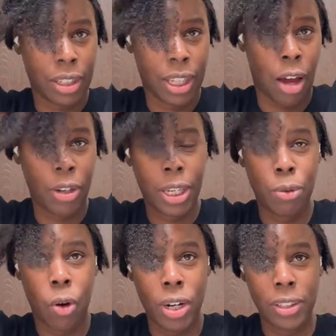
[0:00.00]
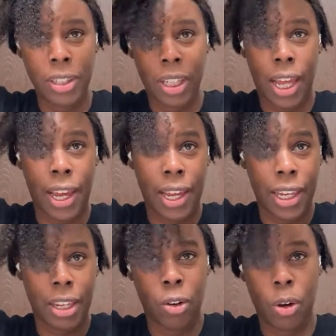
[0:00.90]
I'll keep going until
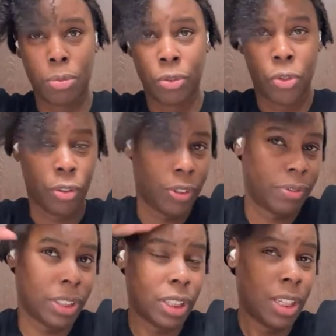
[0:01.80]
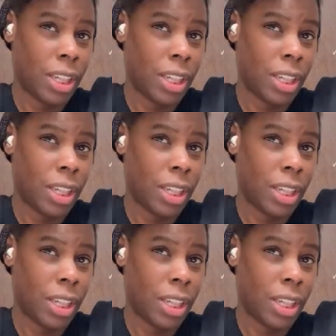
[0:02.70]
I go up to 450.